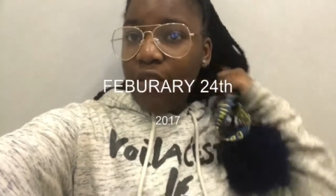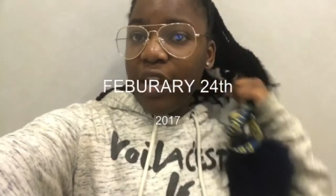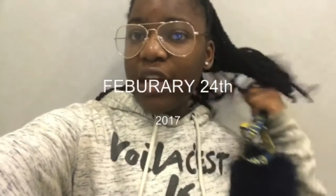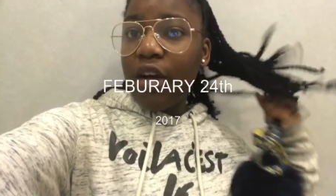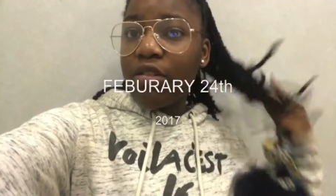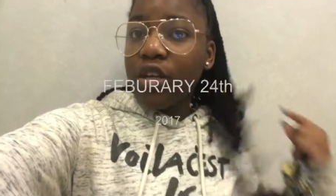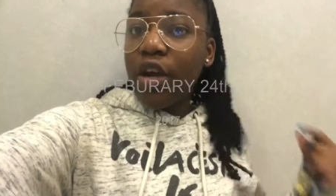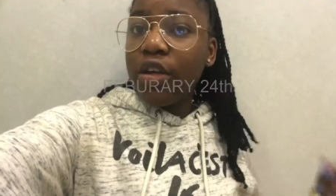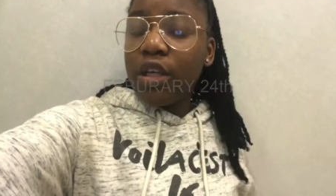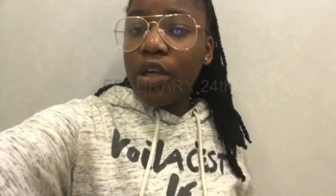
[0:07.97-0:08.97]
and right now it's
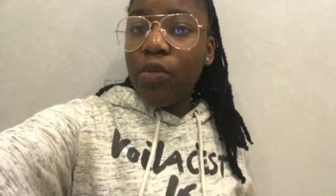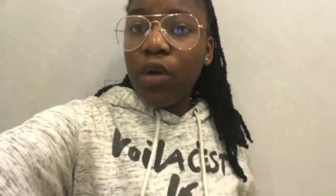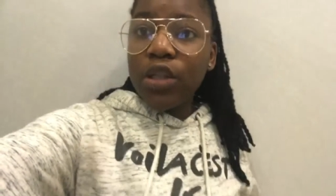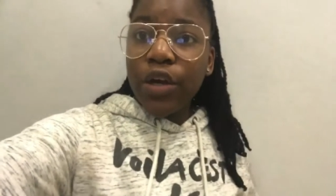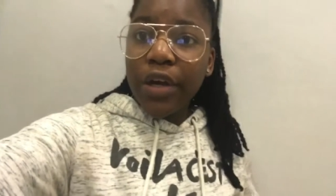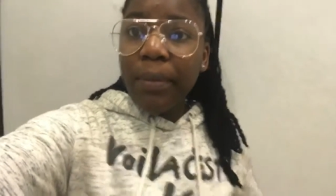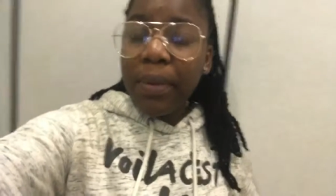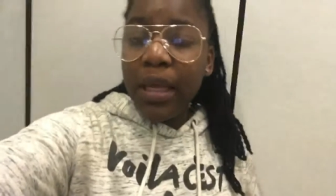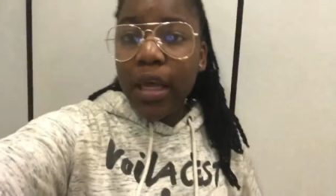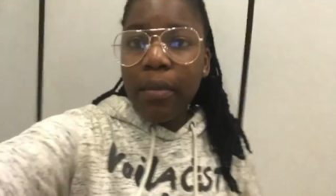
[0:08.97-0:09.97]
currently
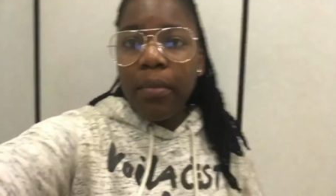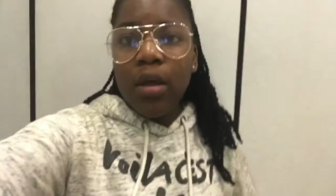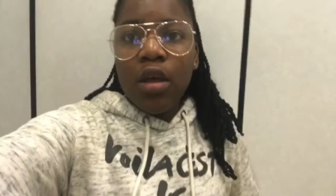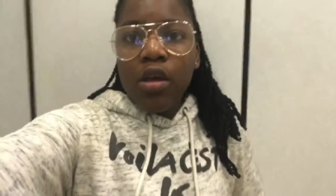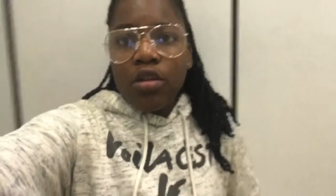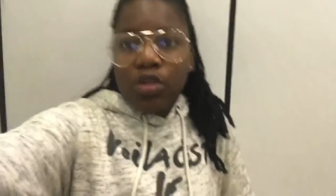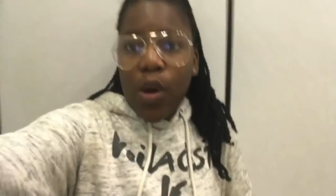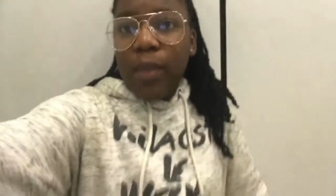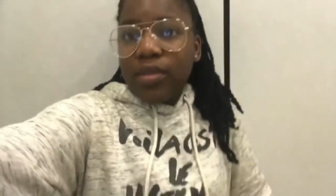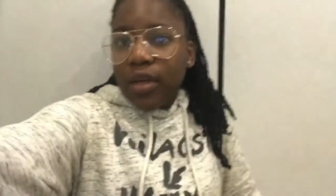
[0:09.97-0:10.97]
1:30 p.m
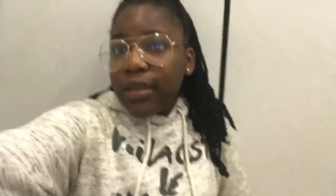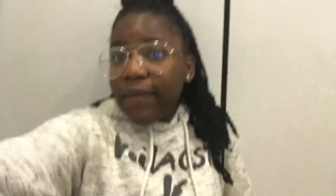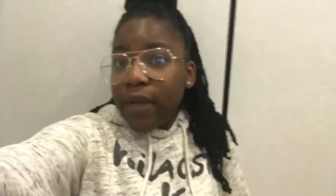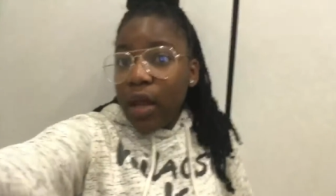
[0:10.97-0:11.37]
so i'm starting the